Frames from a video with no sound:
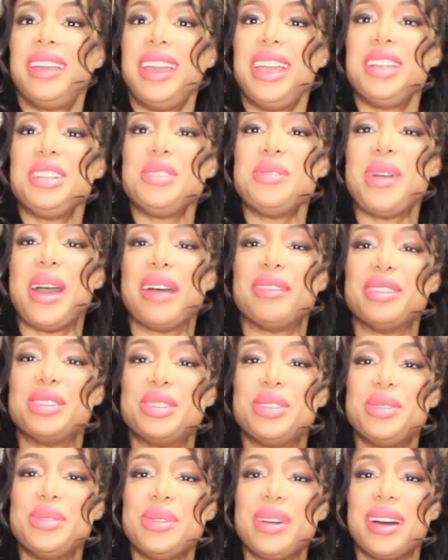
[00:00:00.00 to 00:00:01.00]
And you have a
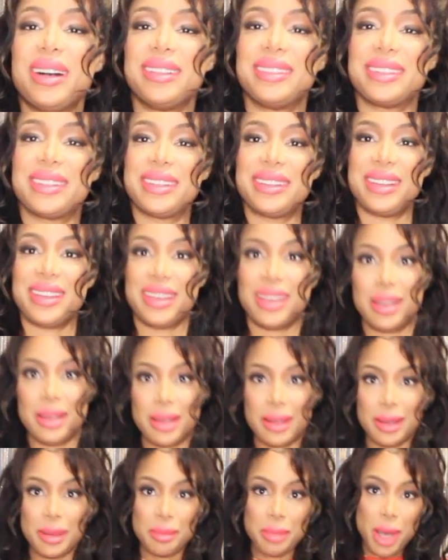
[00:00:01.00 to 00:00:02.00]
2-colored
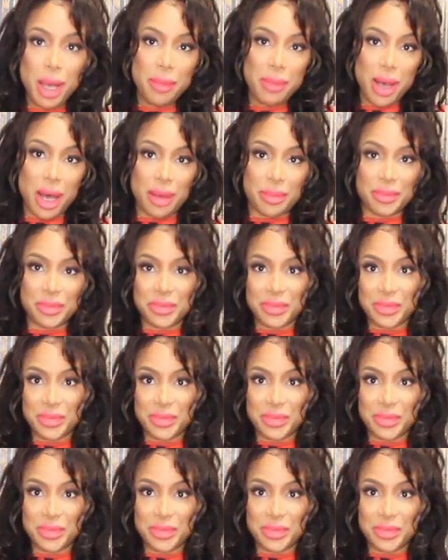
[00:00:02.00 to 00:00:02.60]
pom-pom.